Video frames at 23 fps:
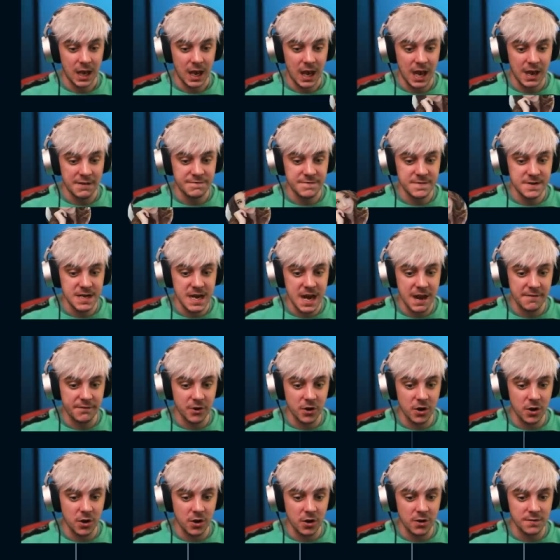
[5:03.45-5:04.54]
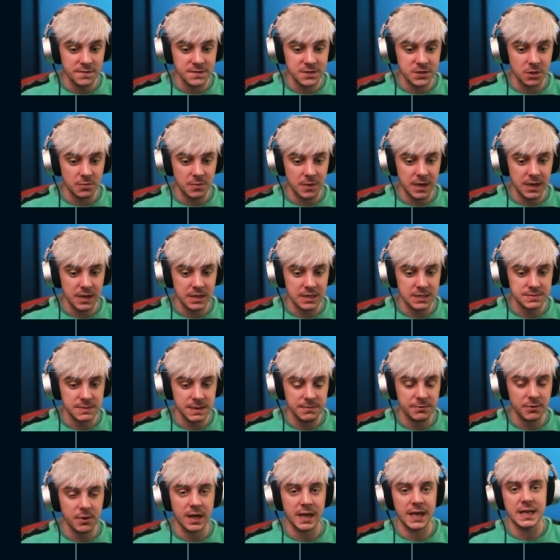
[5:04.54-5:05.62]
I've never heard of so many of these
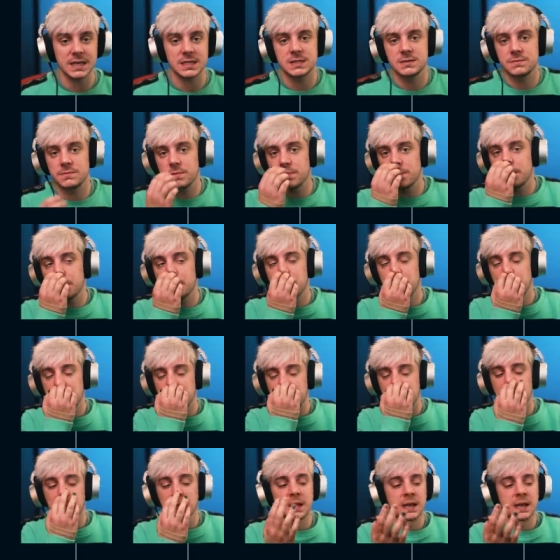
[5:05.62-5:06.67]
people. I guess like a